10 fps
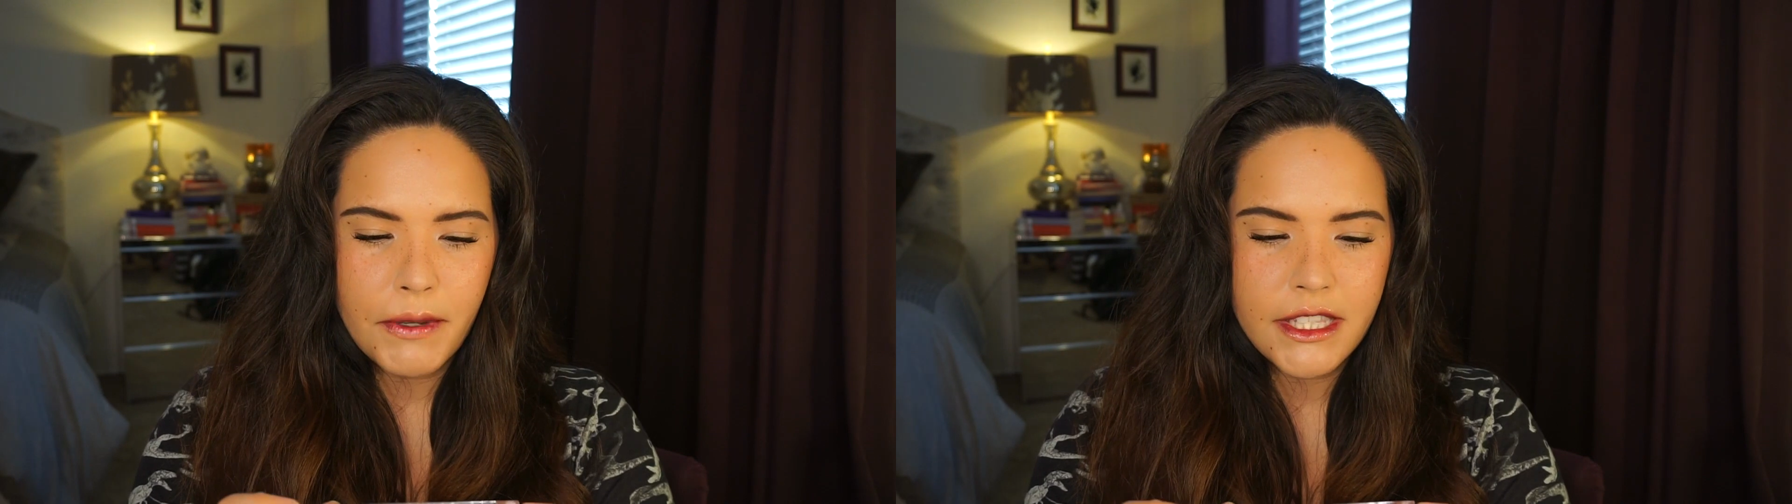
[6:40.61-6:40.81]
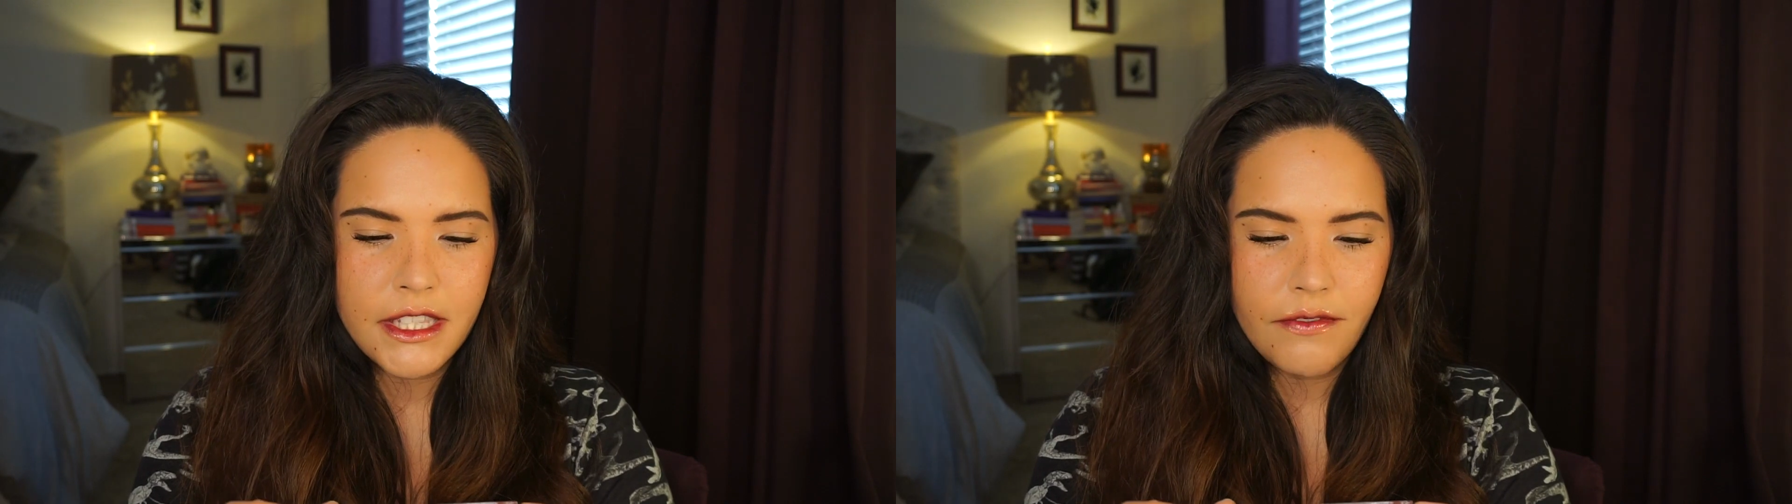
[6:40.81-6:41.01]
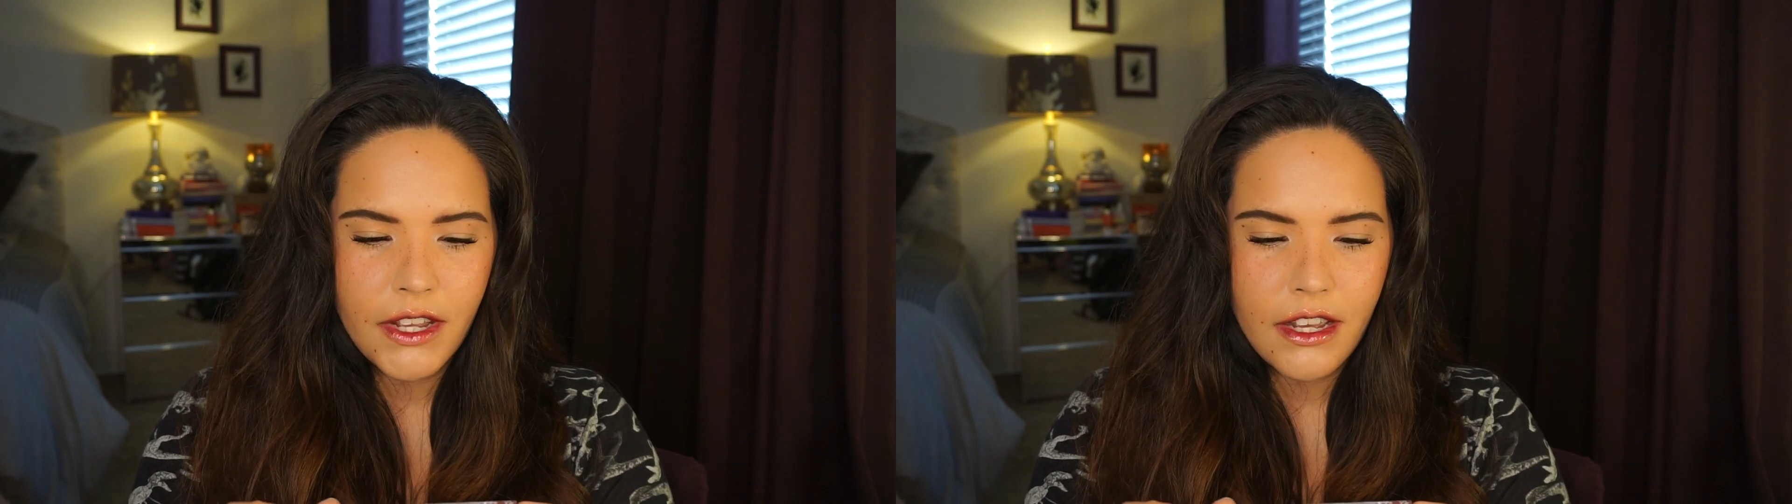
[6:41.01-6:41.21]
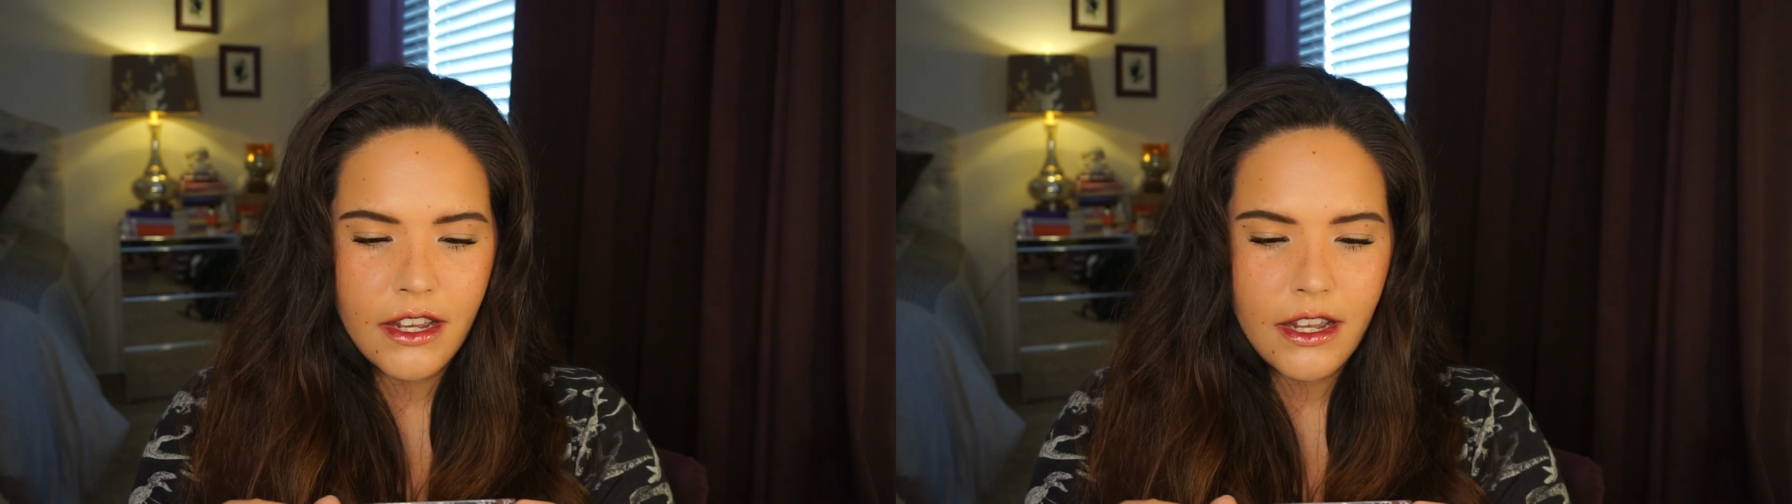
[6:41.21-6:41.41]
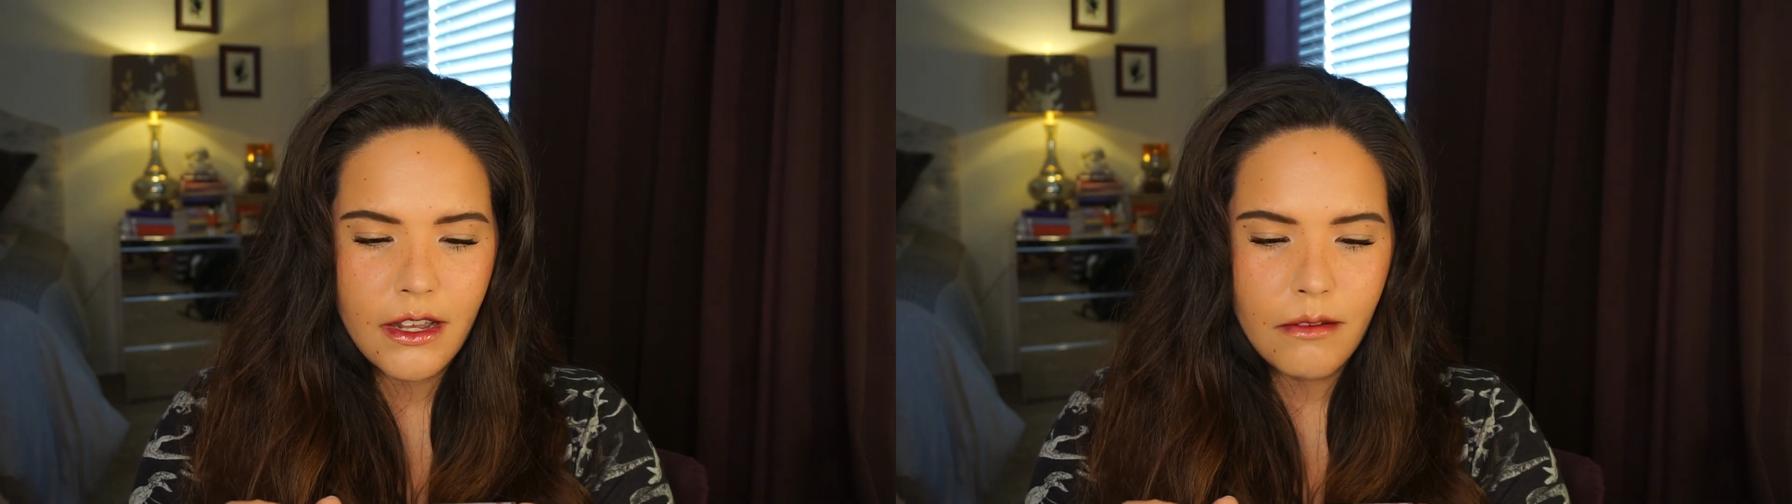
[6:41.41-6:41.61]

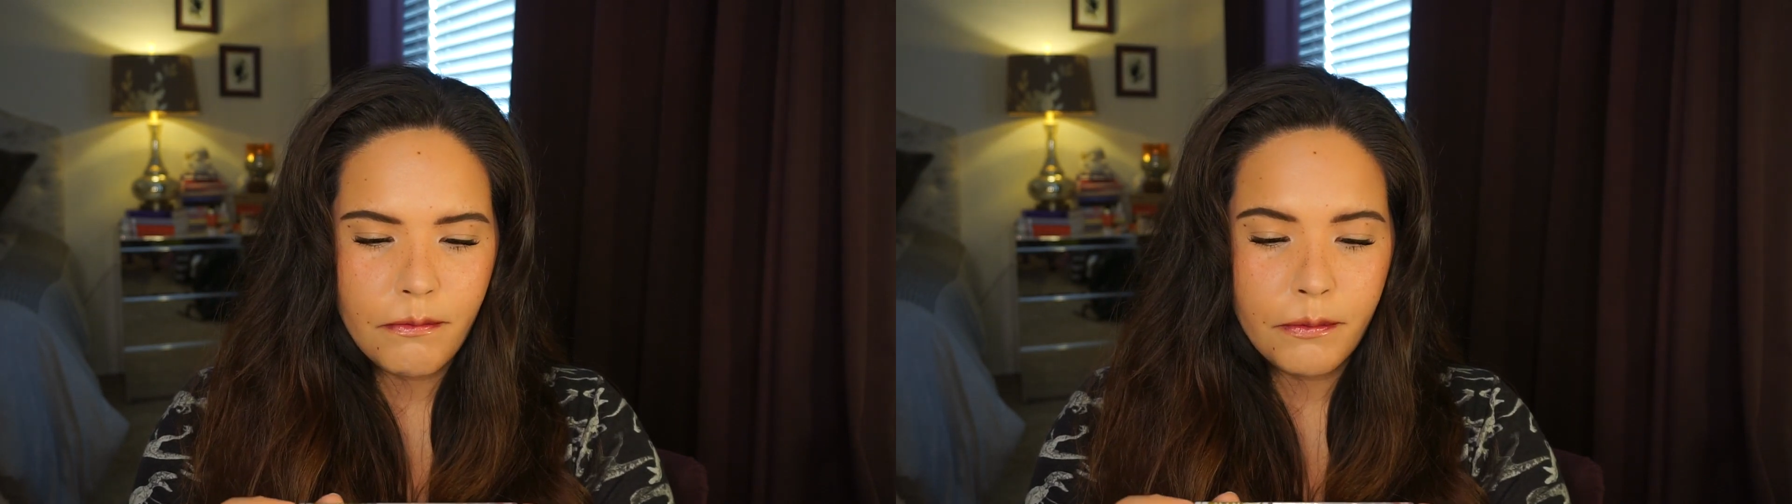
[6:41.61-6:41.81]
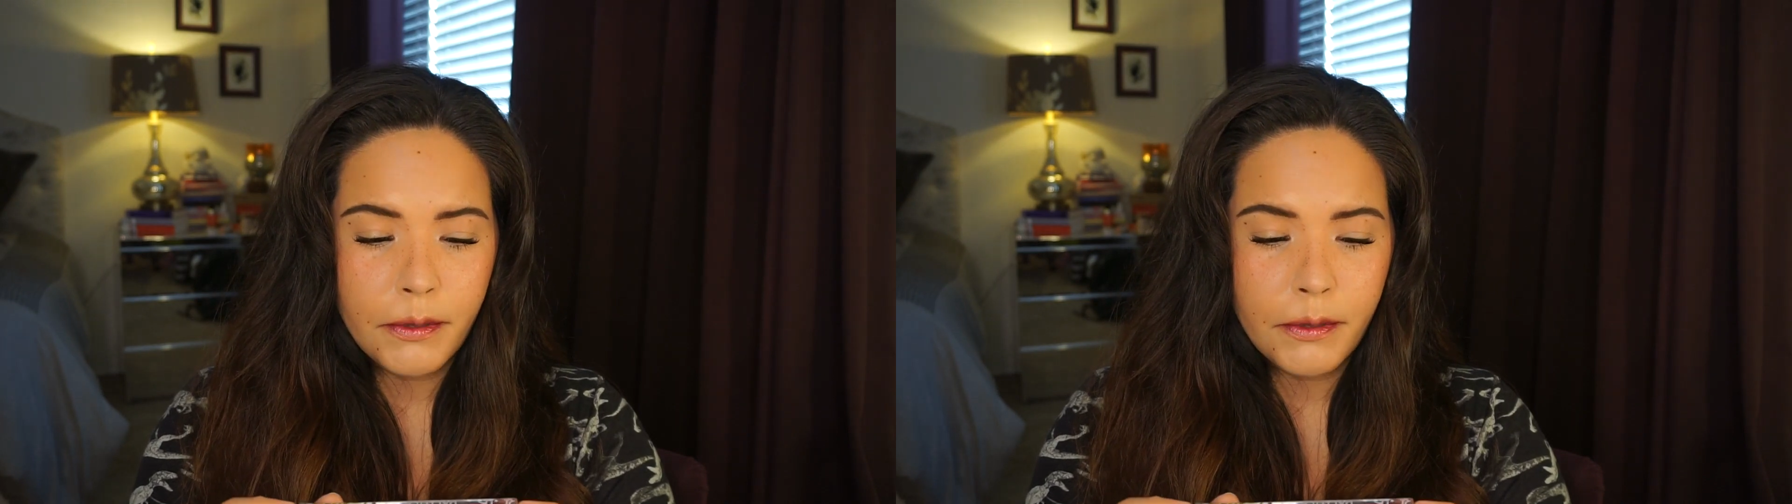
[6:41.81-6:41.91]
Pacifica